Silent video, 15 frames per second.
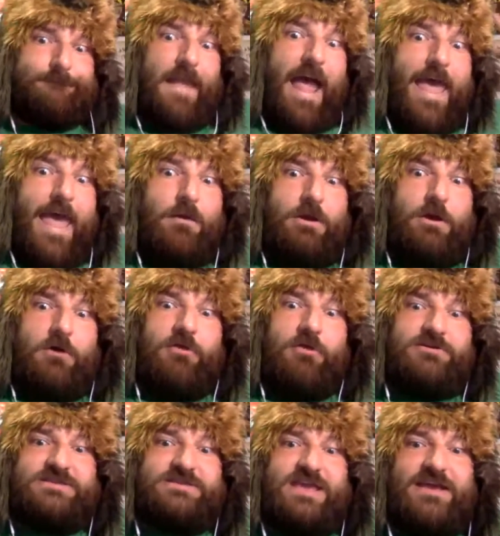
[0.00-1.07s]
I don't know
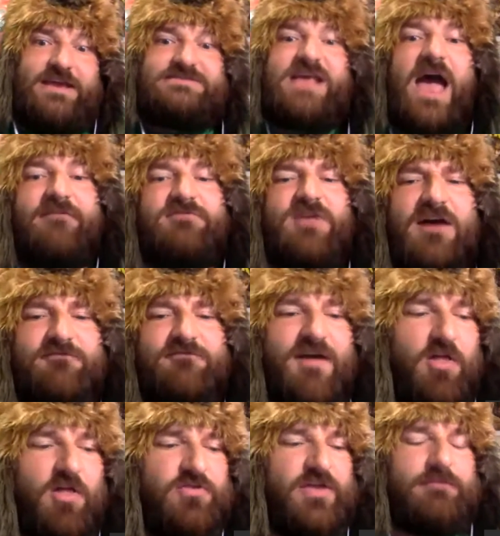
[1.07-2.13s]
those things. I've not
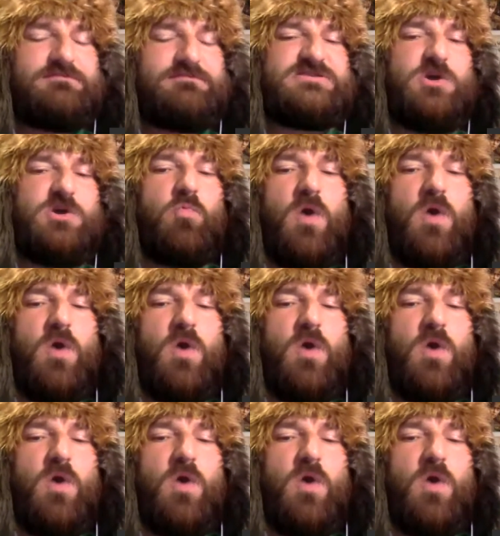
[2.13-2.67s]
followed them. So what